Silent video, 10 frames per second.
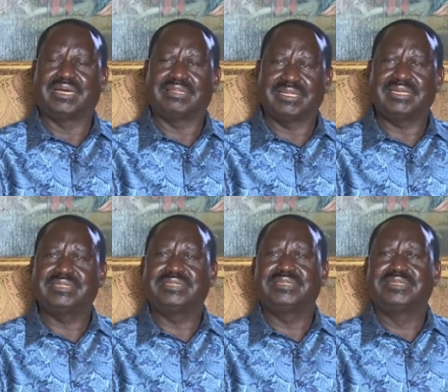And
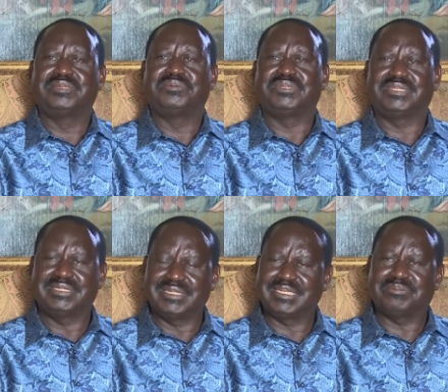then
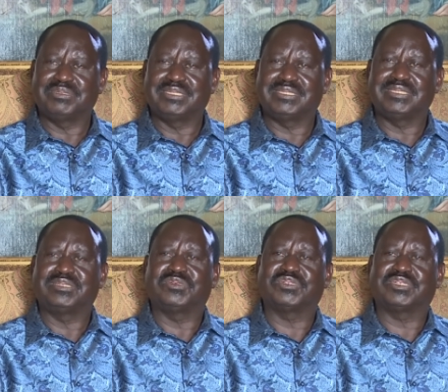Within 8 minutes,
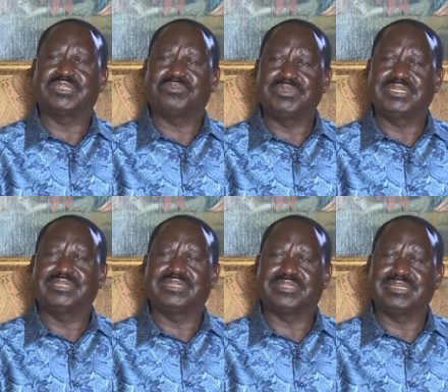it was
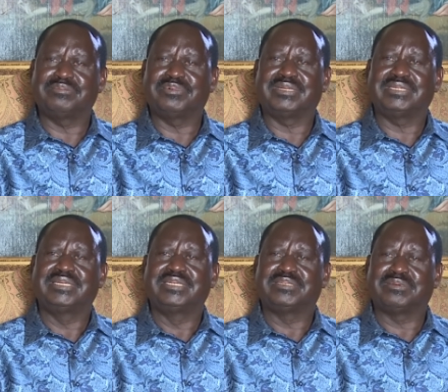transmitting the same one,
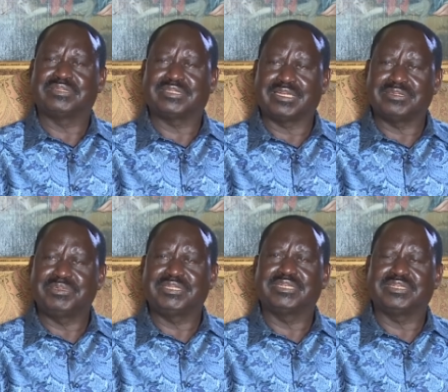it was
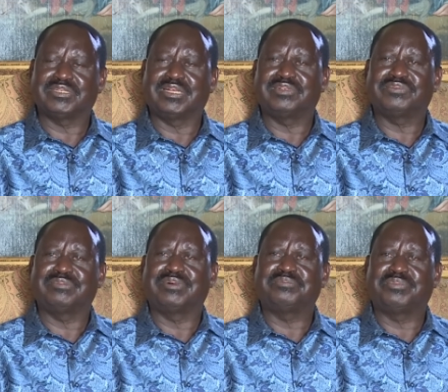transmitting results
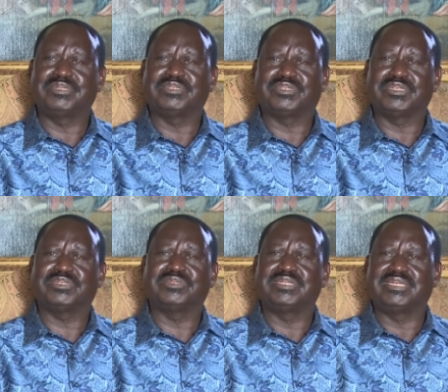from a polling
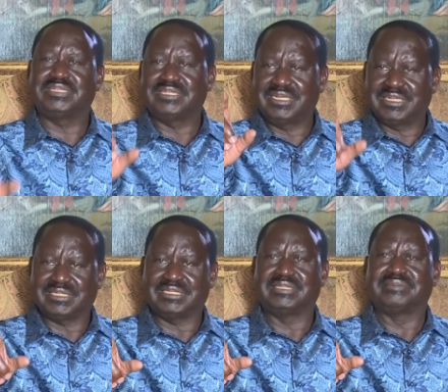station in Nyeri,